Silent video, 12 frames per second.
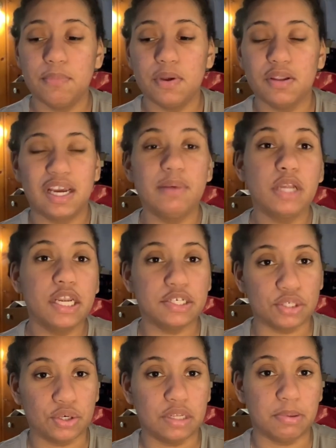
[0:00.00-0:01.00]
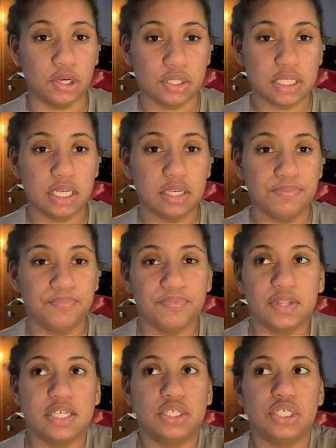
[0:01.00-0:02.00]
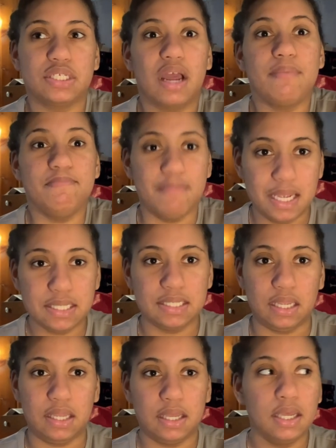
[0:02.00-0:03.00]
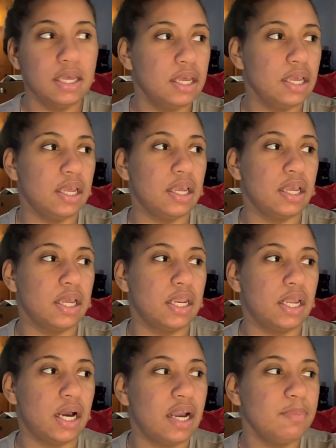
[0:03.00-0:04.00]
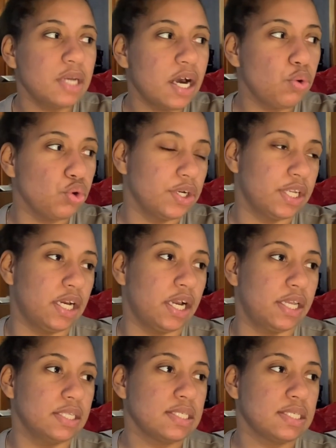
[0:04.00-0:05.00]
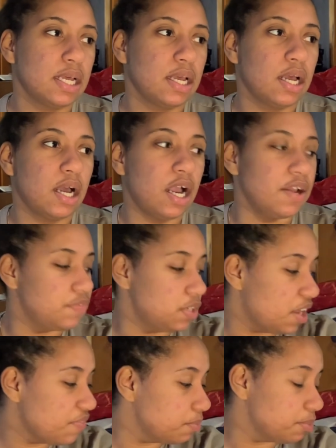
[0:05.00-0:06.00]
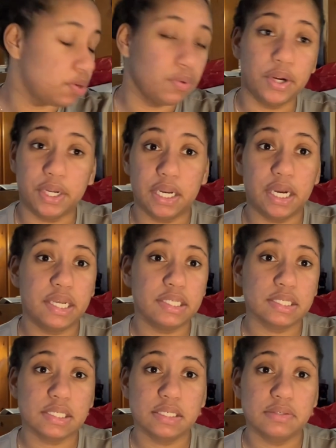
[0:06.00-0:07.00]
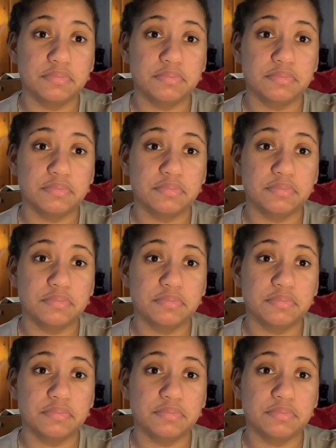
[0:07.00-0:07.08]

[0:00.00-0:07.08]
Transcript: like I'm not a dirty person. It's just I'm messy and I'm not organized. I've never been organized.